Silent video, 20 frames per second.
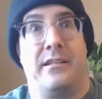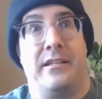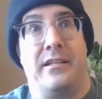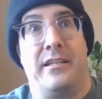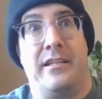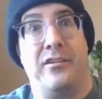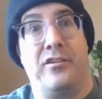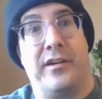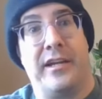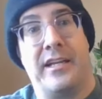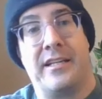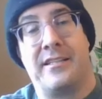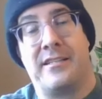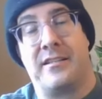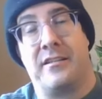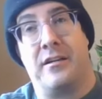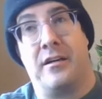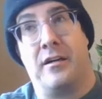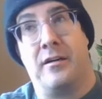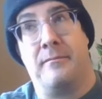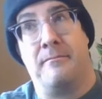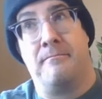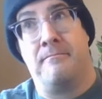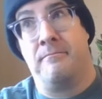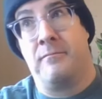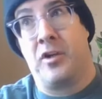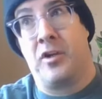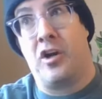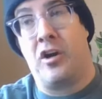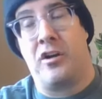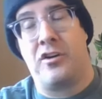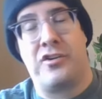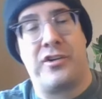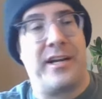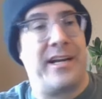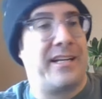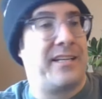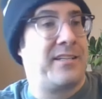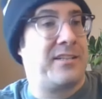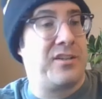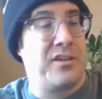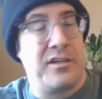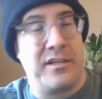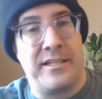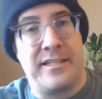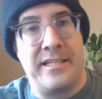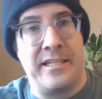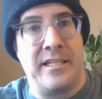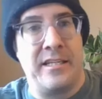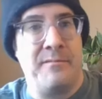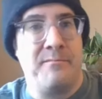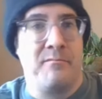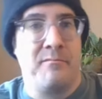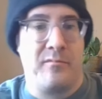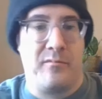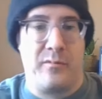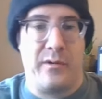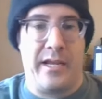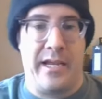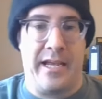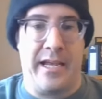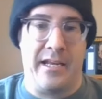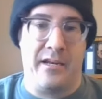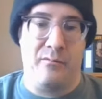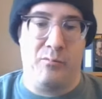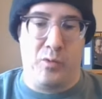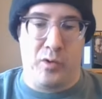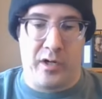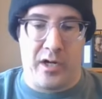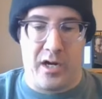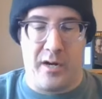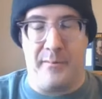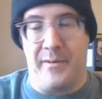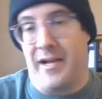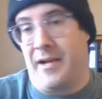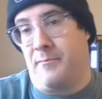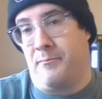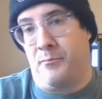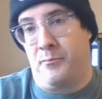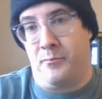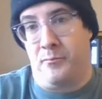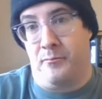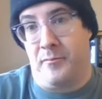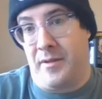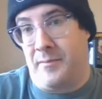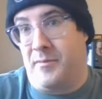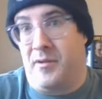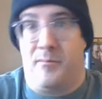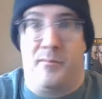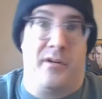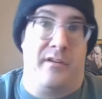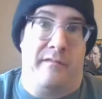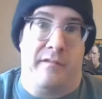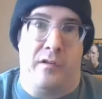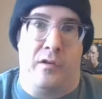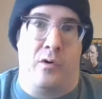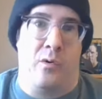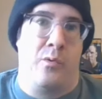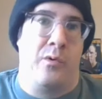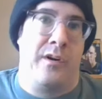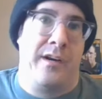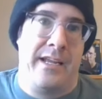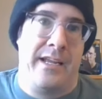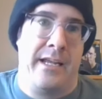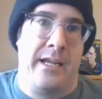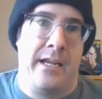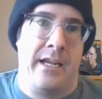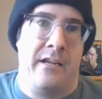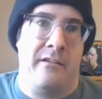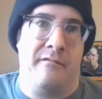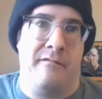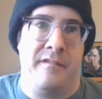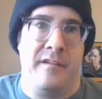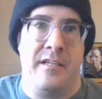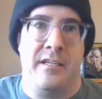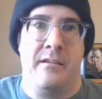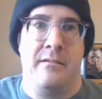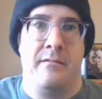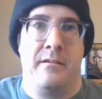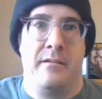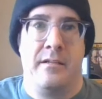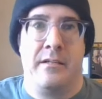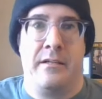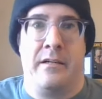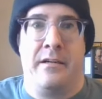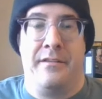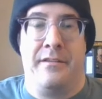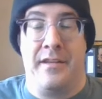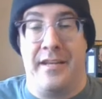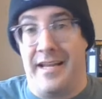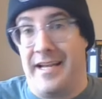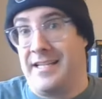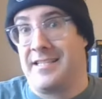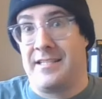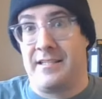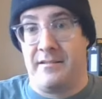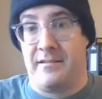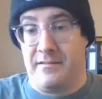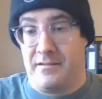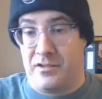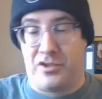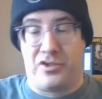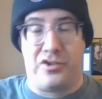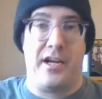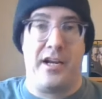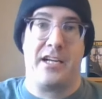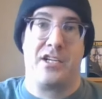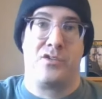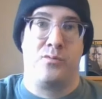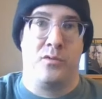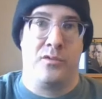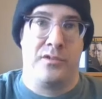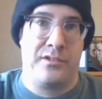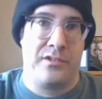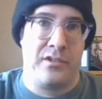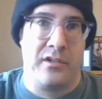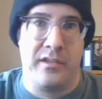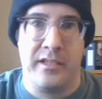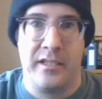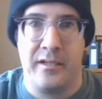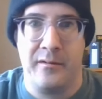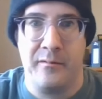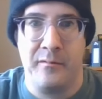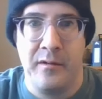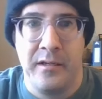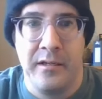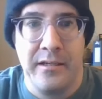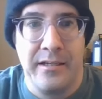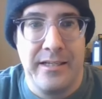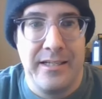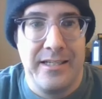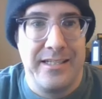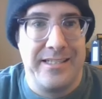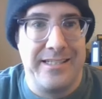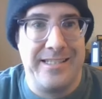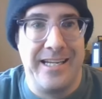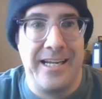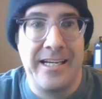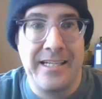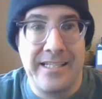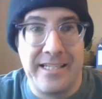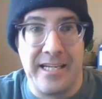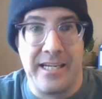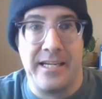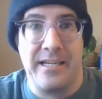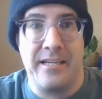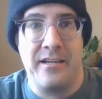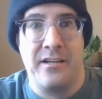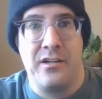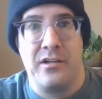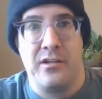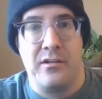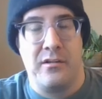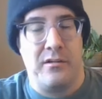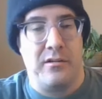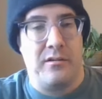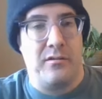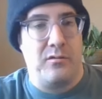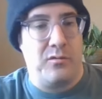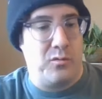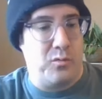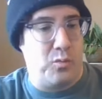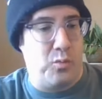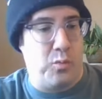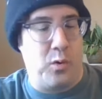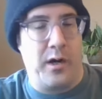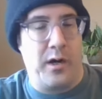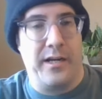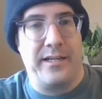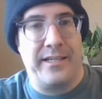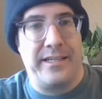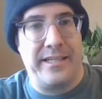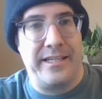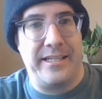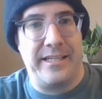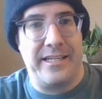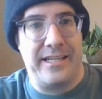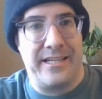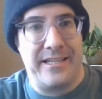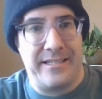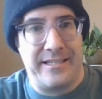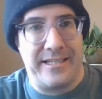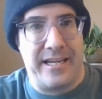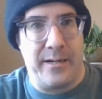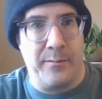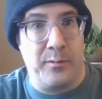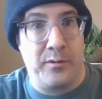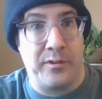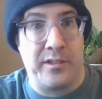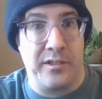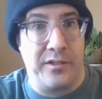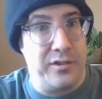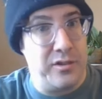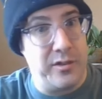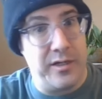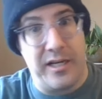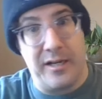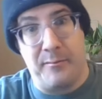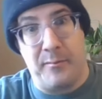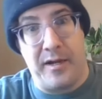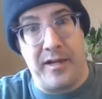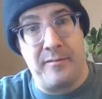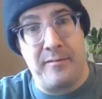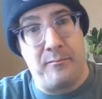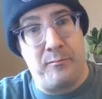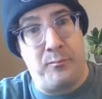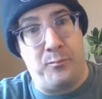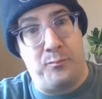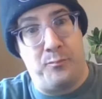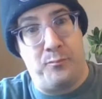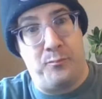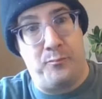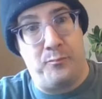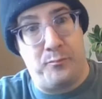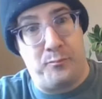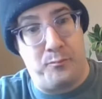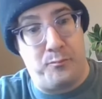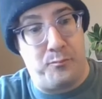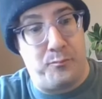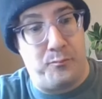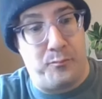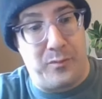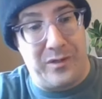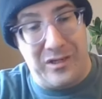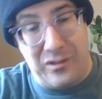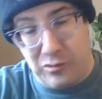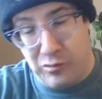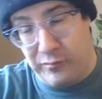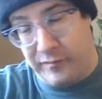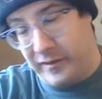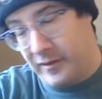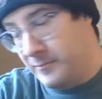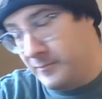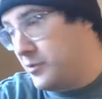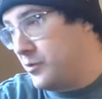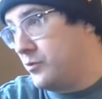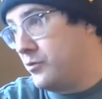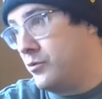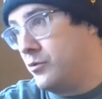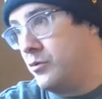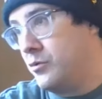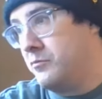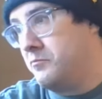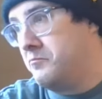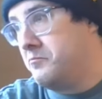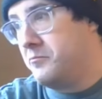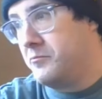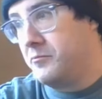he'll get some contract certainty and it will come at maybe a bit of a lower AAV. The next stretch will certainly dictate what he is able to do, and it might behoove him to